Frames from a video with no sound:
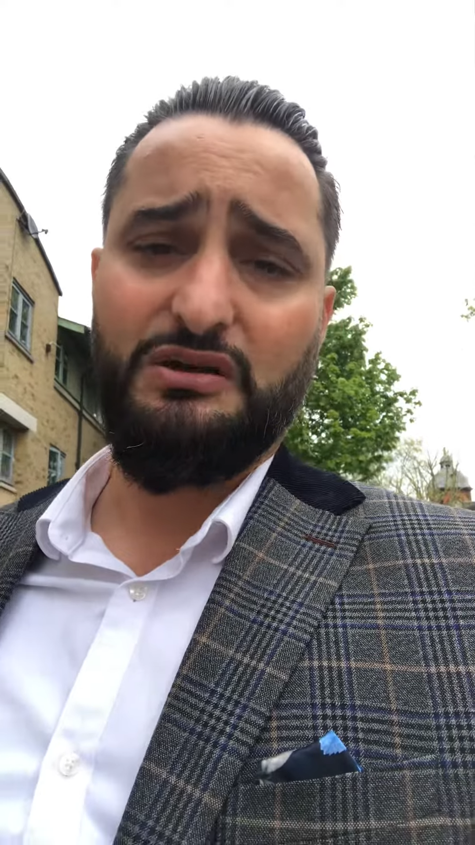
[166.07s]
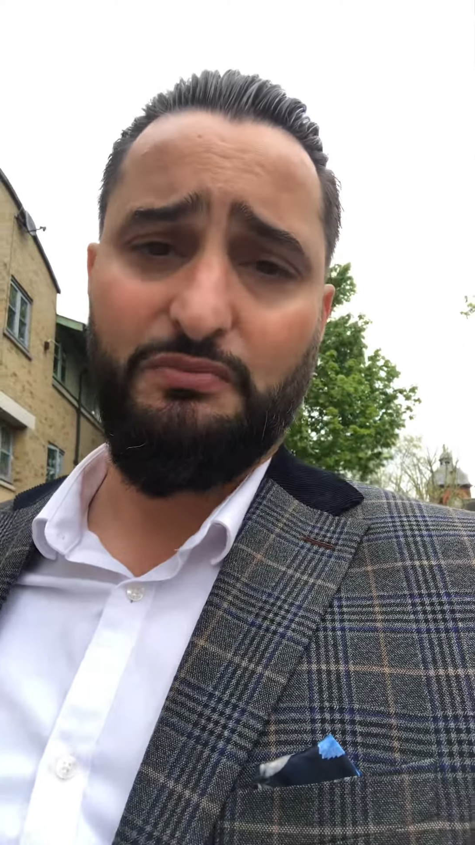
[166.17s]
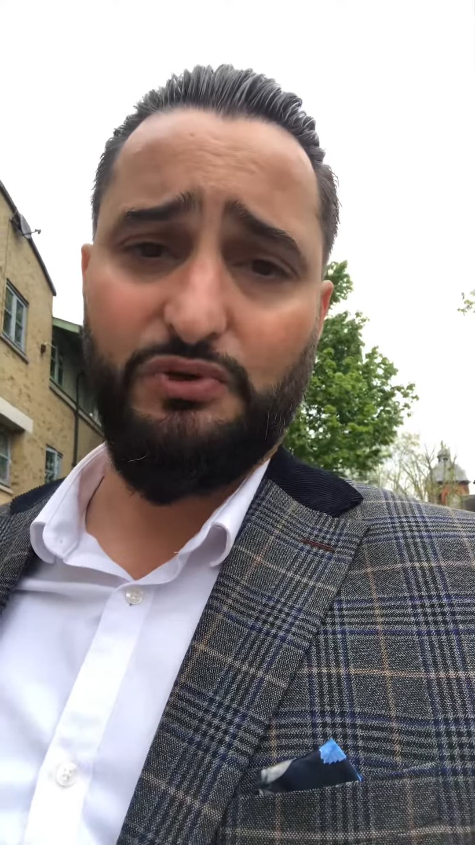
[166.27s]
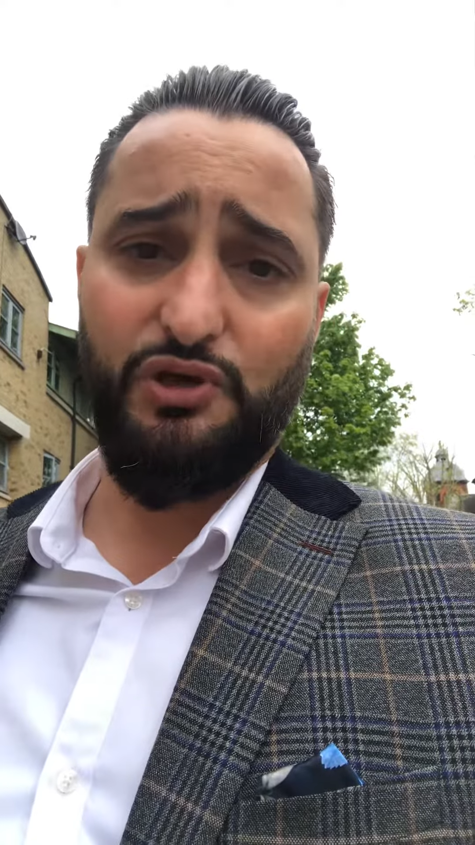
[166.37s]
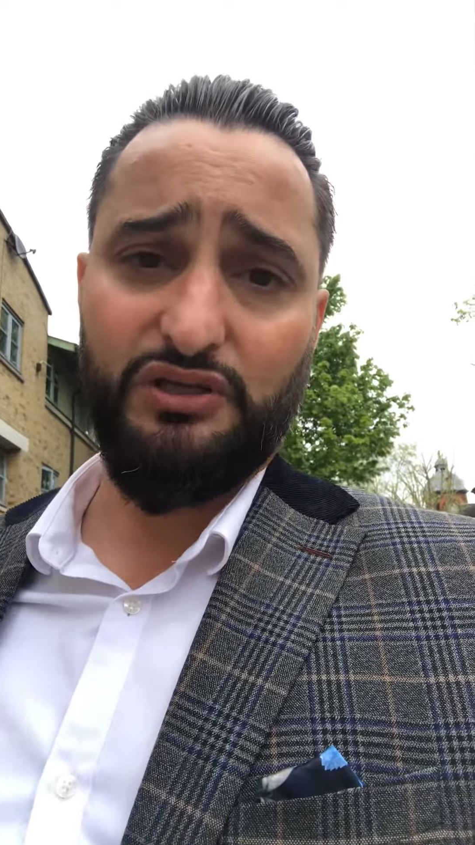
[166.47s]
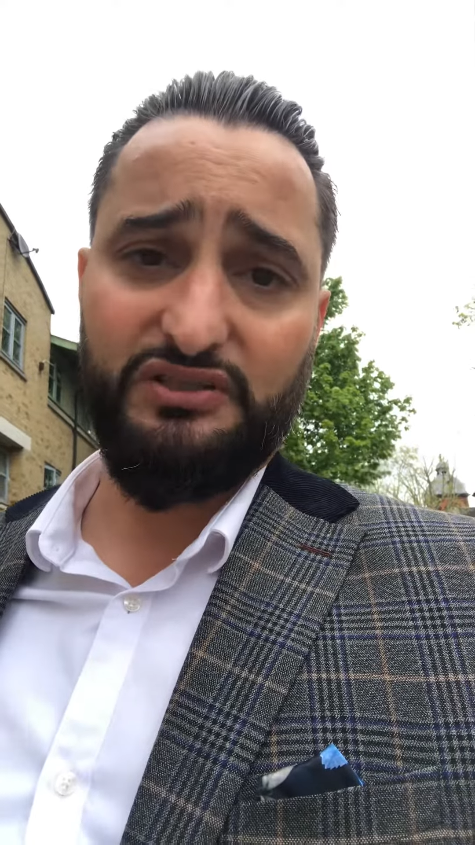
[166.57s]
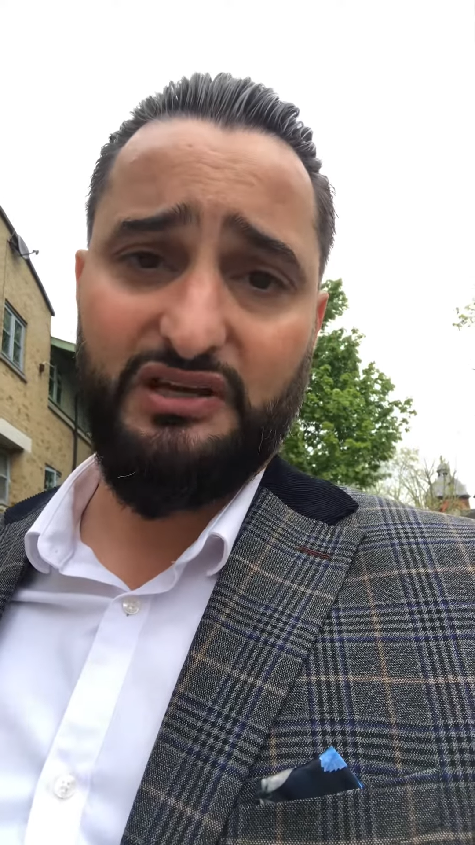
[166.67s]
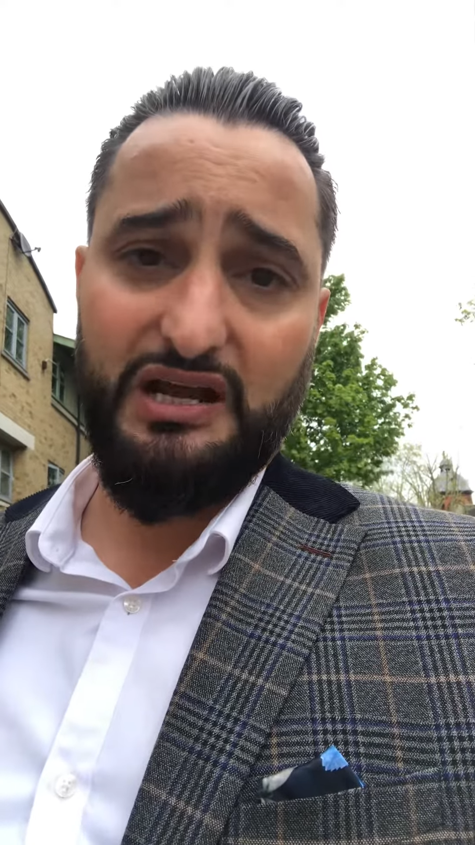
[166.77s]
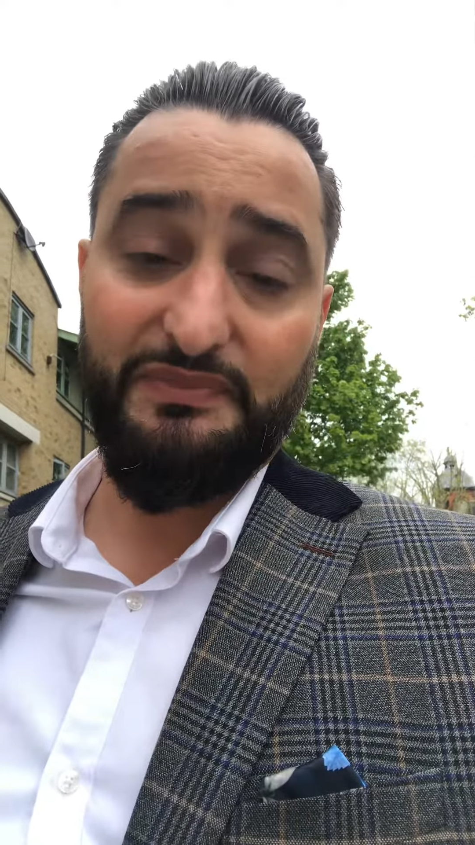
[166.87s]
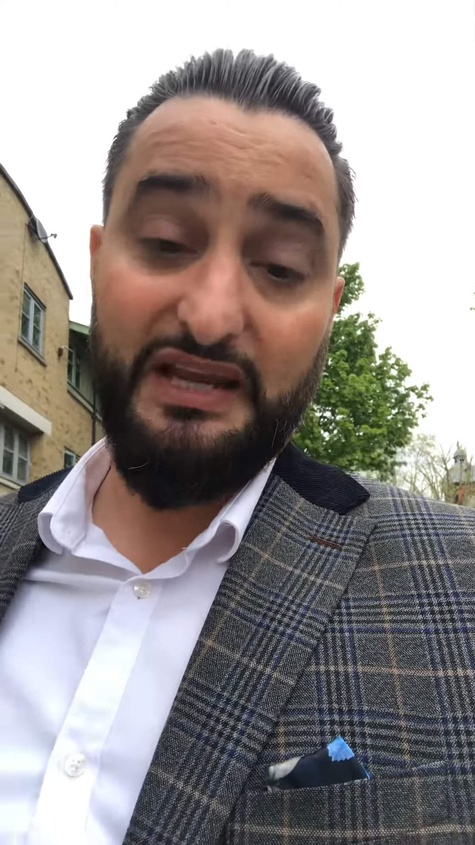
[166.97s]
a lot of the
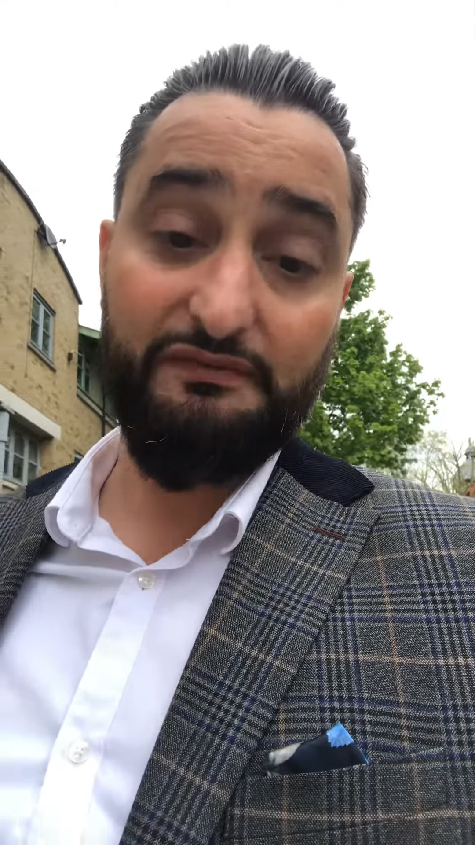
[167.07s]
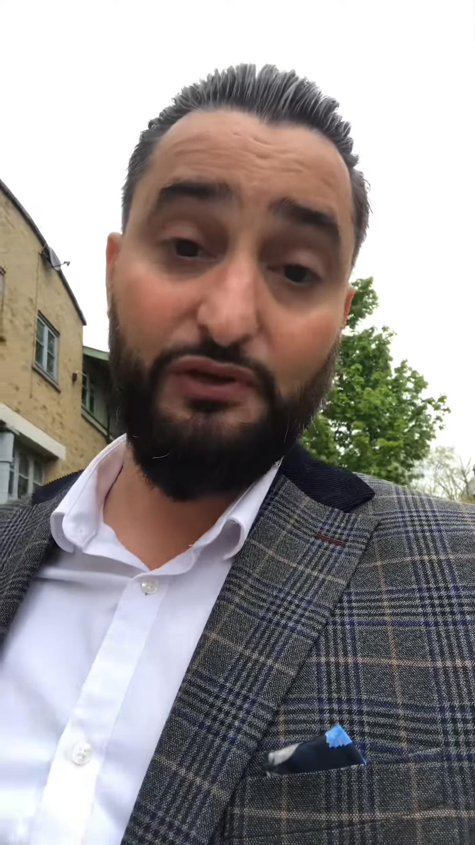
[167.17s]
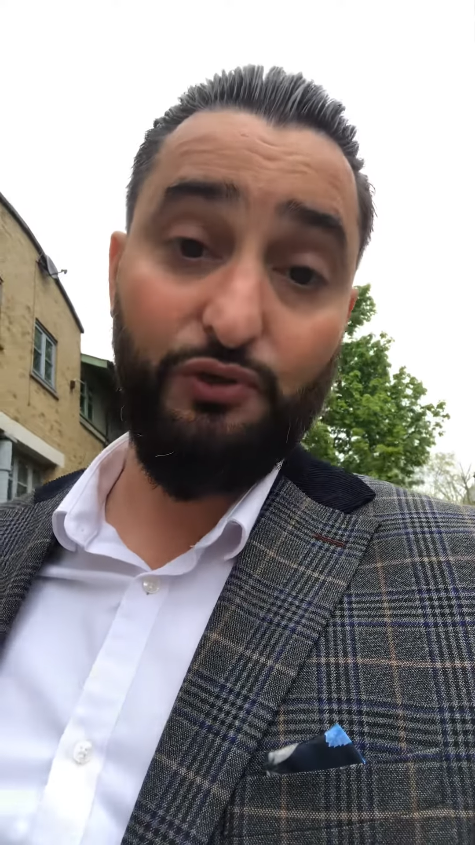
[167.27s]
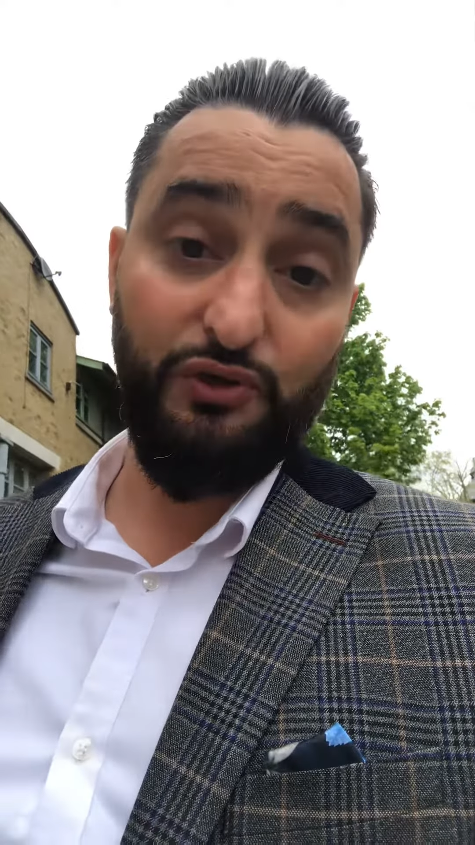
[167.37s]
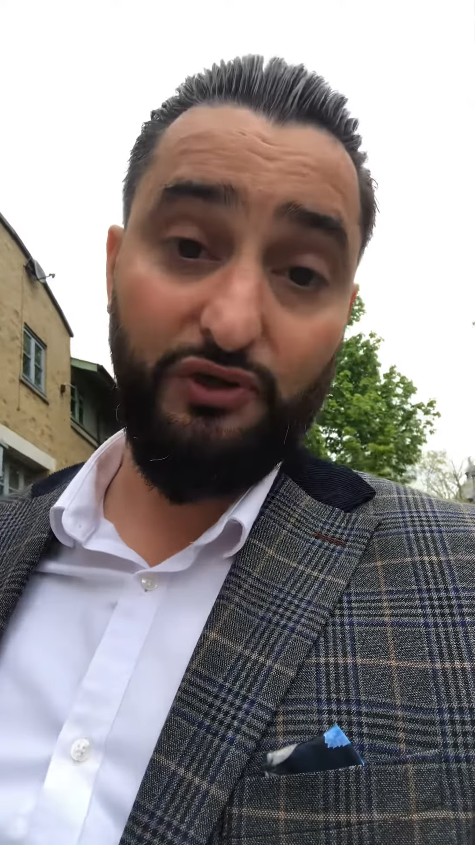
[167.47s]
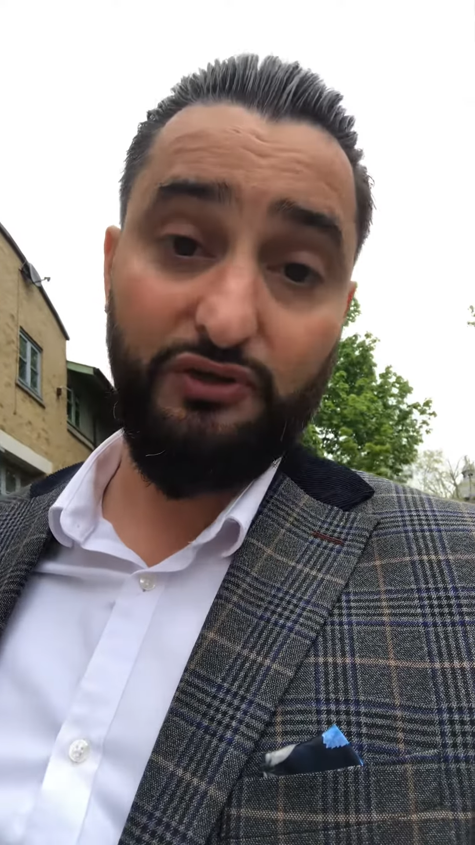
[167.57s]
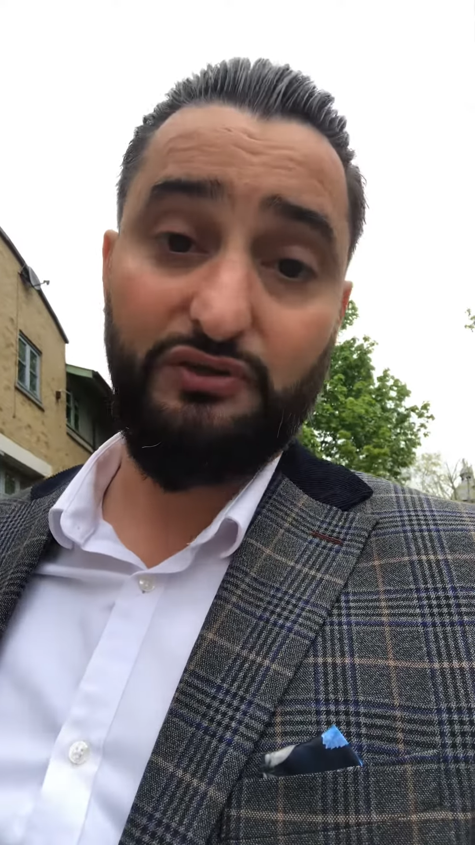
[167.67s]
time they have a look